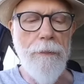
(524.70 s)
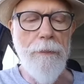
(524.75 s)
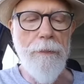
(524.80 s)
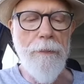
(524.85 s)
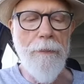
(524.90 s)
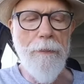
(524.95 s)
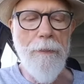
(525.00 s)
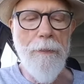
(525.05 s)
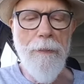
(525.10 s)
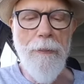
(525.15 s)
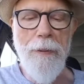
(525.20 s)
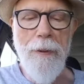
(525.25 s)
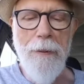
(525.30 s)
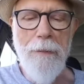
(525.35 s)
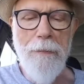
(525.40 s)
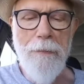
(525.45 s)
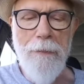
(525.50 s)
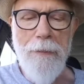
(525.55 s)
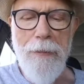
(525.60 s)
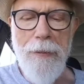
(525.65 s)

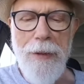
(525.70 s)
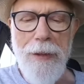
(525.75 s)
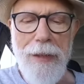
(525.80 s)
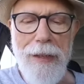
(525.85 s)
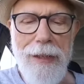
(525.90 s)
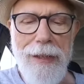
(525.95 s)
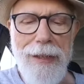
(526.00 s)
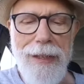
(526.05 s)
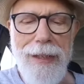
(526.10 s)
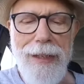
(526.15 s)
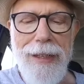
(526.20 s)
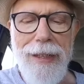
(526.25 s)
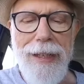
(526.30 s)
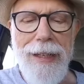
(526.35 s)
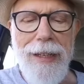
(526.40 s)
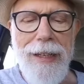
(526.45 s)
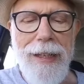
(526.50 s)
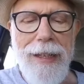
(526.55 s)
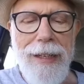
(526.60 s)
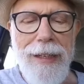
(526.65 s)

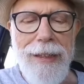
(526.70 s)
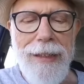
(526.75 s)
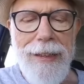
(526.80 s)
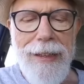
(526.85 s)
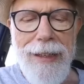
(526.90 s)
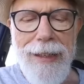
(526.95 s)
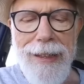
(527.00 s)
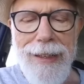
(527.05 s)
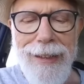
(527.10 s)
[no speech]